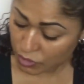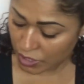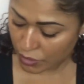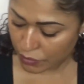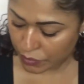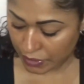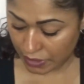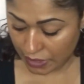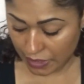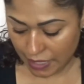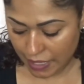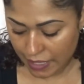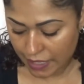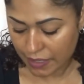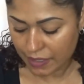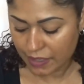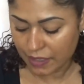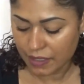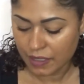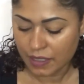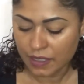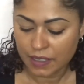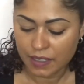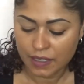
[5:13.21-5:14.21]
I really like.
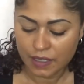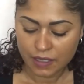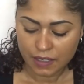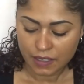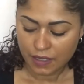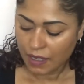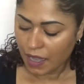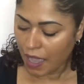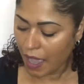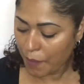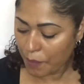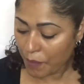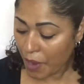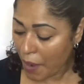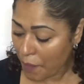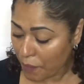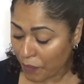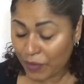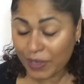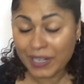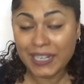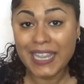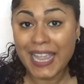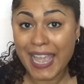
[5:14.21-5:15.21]

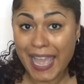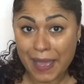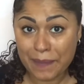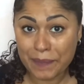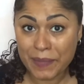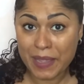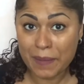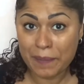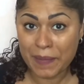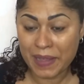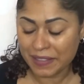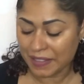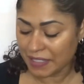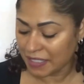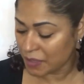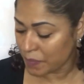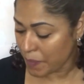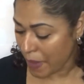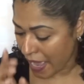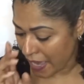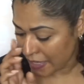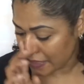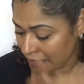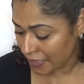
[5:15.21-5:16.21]
I'm really happy about this
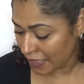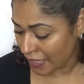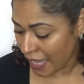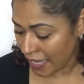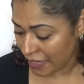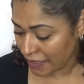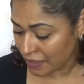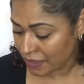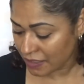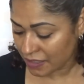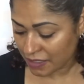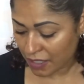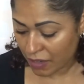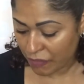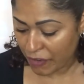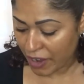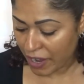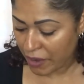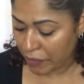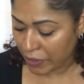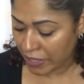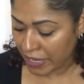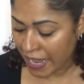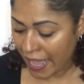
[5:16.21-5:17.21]
box. A lot of the stuff
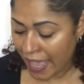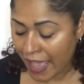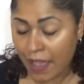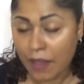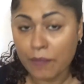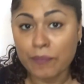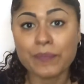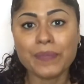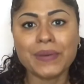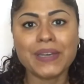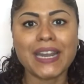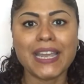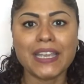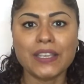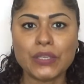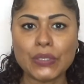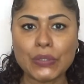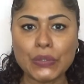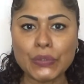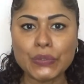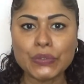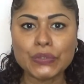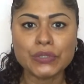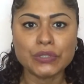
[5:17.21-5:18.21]
I already have, but I
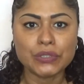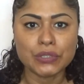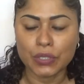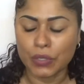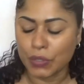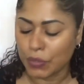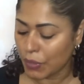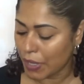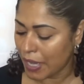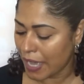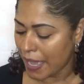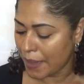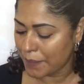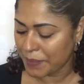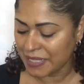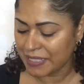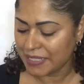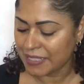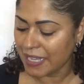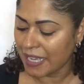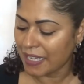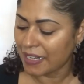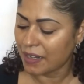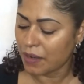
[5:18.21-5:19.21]
use, so I'm
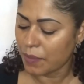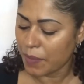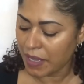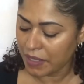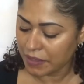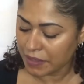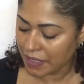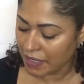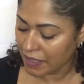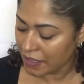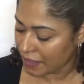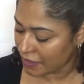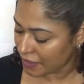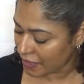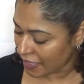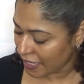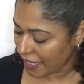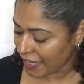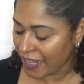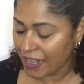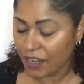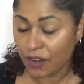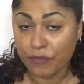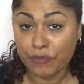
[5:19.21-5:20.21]
excited about it. And then
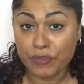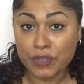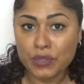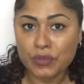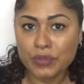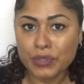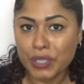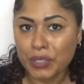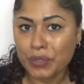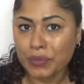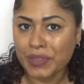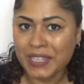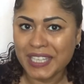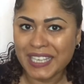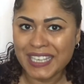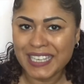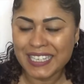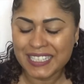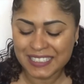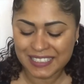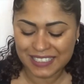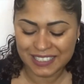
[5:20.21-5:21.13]
I got a few new things.